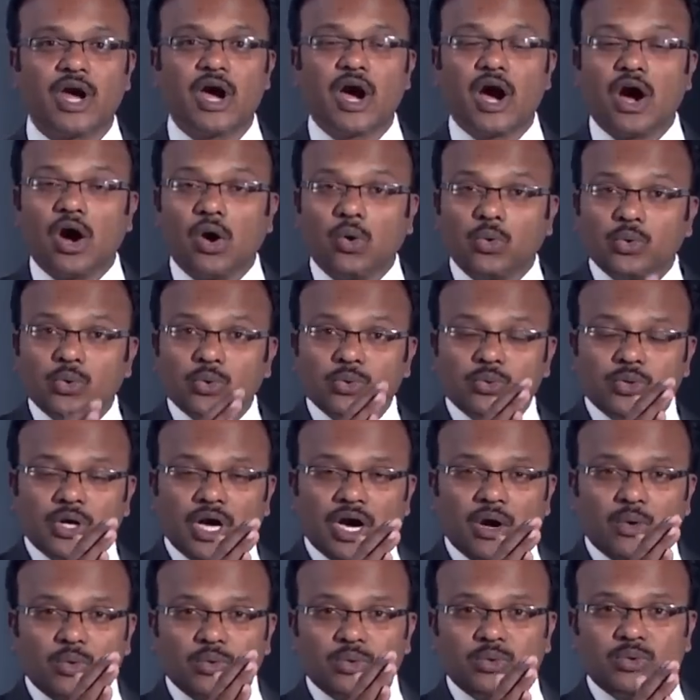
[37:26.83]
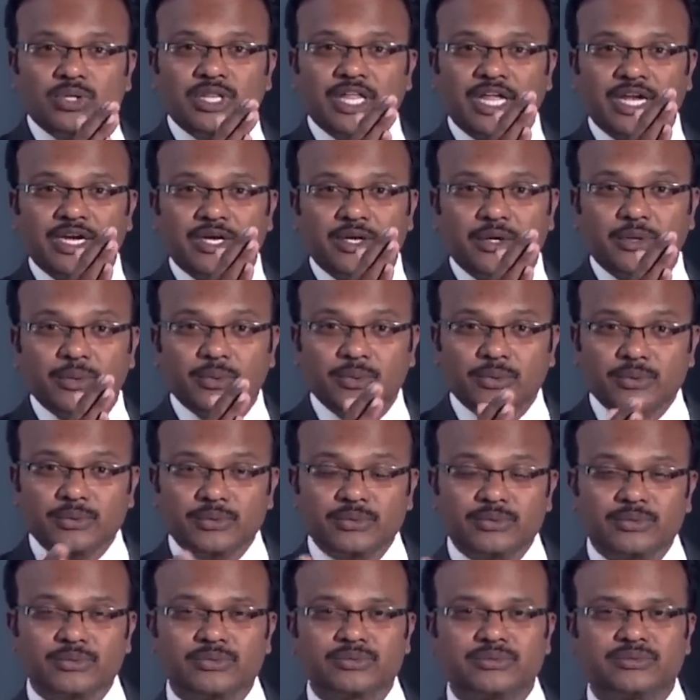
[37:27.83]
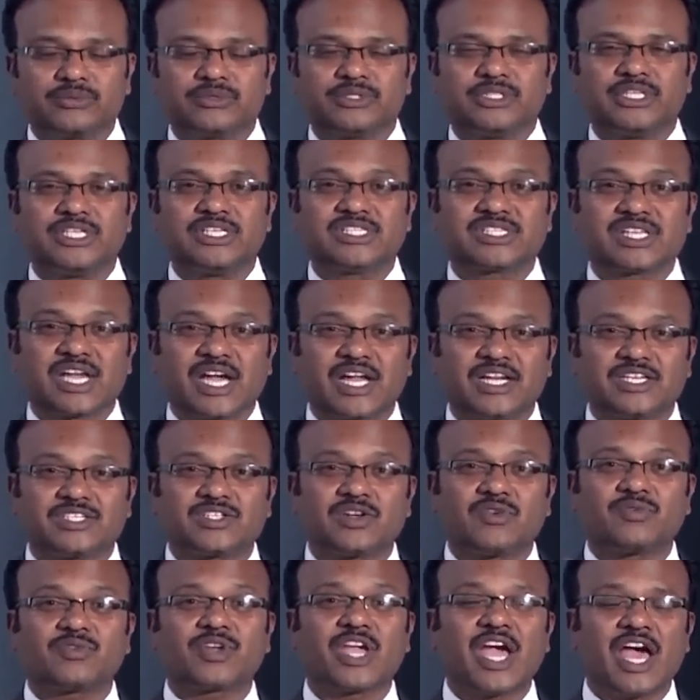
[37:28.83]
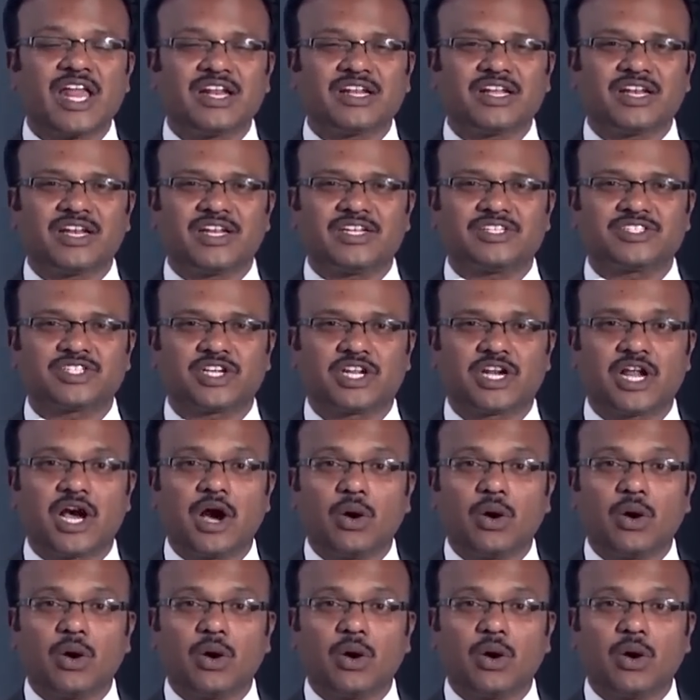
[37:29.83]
How do they do these kinds of calculation?